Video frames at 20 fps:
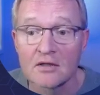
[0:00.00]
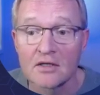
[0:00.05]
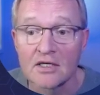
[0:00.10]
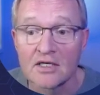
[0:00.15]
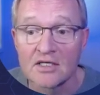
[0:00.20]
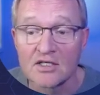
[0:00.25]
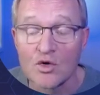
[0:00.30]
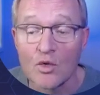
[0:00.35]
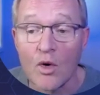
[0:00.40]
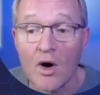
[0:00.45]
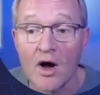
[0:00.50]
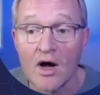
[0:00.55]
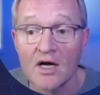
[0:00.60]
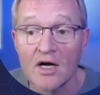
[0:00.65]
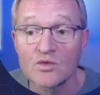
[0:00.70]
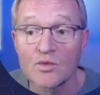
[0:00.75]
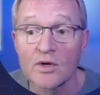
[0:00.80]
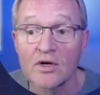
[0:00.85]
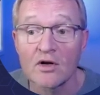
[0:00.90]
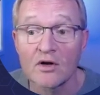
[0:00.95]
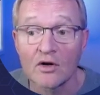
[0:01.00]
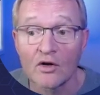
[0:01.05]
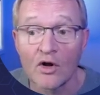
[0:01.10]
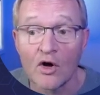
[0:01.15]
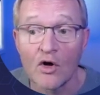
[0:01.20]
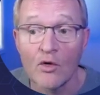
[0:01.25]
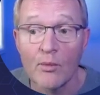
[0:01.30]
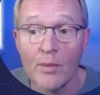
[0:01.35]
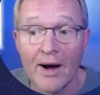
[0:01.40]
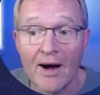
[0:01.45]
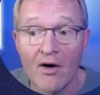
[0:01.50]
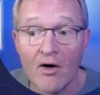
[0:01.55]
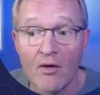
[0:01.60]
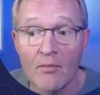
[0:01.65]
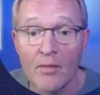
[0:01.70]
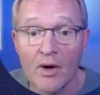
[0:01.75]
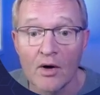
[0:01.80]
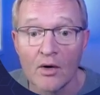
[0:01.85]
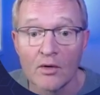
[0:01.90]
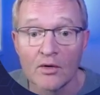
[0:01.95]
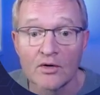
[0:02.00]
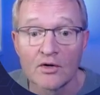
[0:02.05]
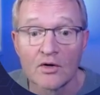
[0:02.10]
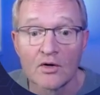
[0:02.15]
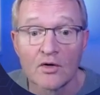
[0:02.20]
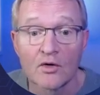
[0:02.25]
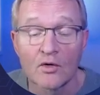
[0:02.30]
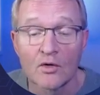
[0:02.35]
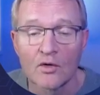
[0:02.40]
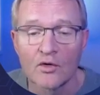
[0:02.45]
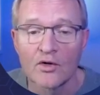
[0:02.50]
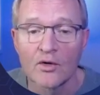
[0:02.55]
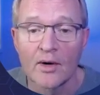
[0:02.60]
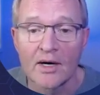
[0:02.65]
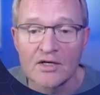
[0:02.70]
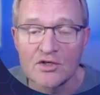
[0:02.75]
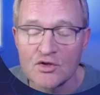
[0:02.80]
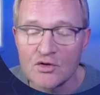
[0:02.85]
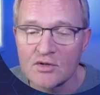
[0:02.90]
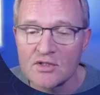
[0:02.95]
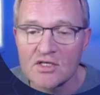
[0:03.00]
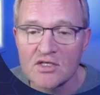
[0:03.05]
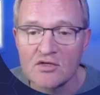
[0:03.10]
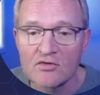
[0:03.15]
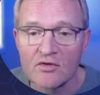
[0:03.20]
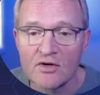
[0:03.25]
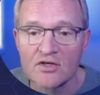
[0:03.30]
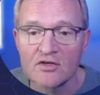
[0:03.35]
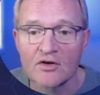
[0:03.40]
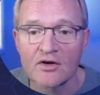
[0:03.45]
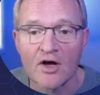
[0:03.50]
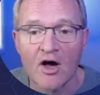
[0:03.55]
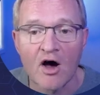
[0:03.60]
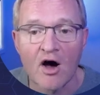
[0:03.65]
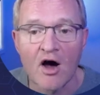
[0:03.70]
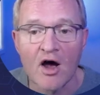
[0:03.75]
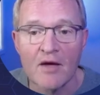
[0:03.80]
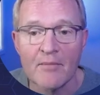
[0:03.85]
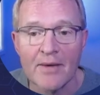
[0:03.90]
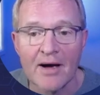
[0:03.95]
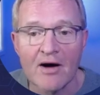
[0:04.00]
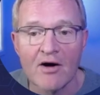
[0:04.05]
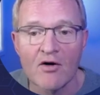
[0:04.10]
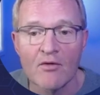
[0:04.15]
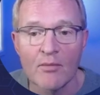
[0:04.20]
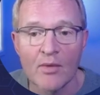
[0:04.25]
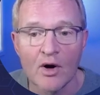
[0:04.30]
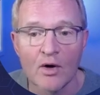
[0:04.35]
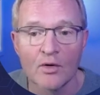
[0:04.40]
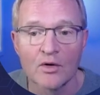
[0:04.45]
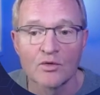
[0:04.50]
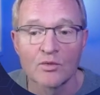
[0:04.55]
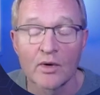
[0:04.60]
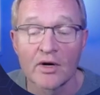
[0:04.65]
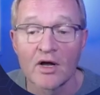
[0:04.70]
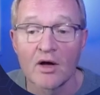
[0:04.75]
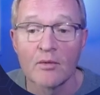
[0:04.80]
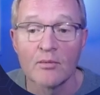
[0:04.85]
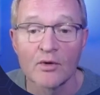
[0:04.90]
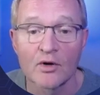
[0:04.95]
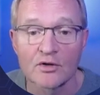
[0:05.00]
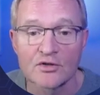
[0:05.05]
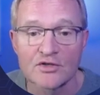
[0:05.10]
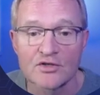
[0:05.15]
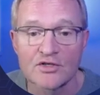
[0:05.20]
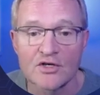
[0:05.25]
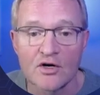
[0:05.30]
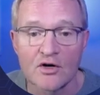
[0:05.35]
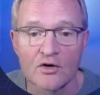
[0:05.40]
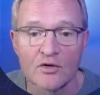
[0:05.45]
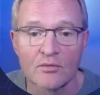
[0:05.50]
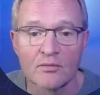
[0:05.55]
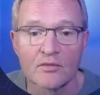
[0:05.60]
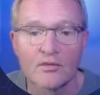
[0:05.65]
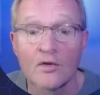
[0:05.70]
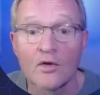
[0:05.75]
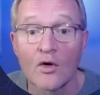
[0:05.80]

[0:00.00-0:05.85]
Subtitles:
is quiet when on low power mode, although I do tend to run it on high power mode when I'm not at home.